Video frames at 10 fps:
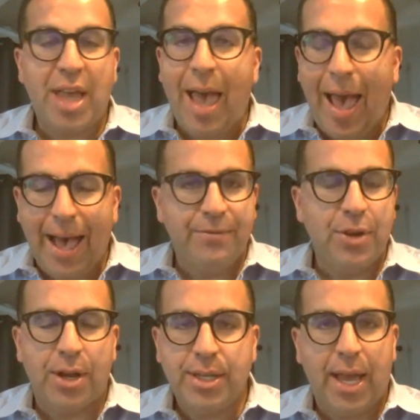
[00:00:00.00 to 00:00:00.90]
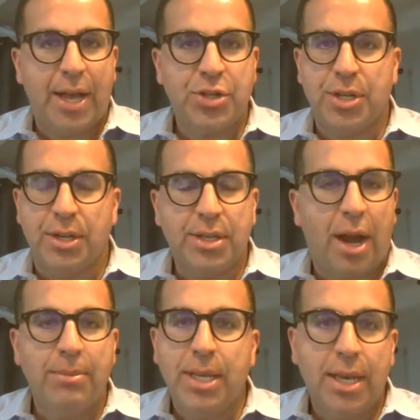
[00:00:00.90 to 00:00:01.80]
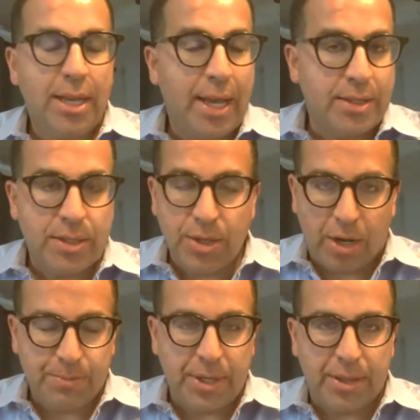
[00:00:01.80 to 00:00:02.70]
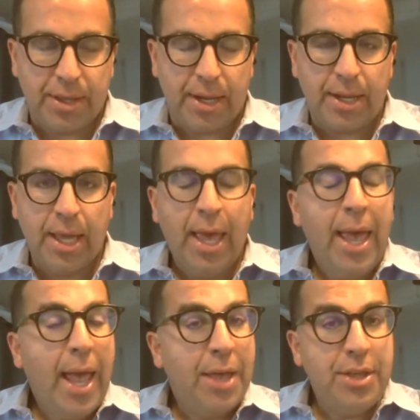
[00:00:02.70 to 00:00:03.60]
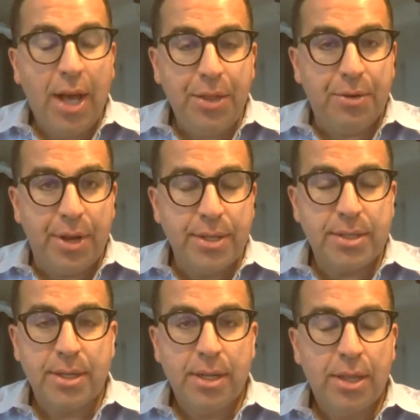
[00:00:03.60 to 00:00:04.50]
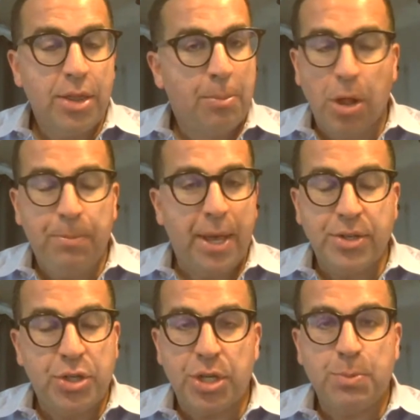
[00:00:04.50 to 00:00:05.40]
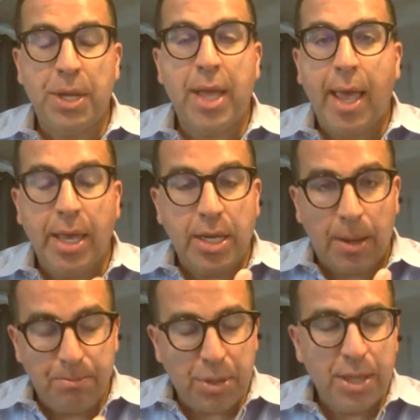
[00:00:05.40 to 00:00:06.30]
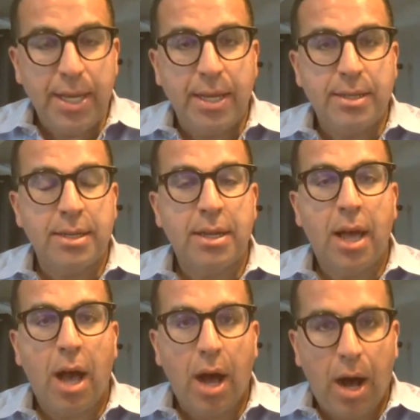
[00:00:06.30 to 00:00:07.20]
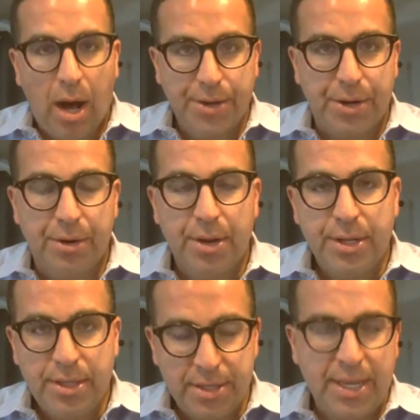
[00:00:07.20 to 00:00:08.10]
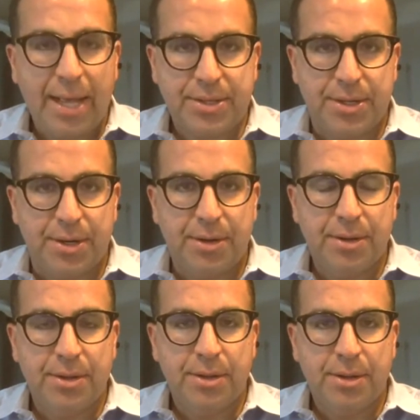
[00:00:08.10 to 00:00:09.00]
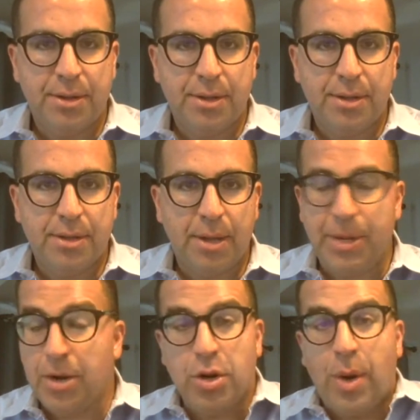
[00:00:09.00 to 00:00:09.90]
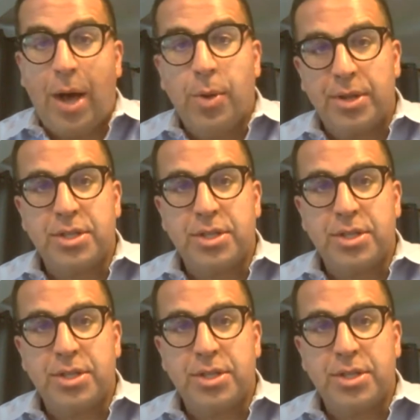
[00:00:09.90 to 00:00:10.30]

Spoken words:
have not cashed in. Timely hitting has not been a thing. And the other is the bullpen's just been a complete, utter disaster. I mean, I don't know how else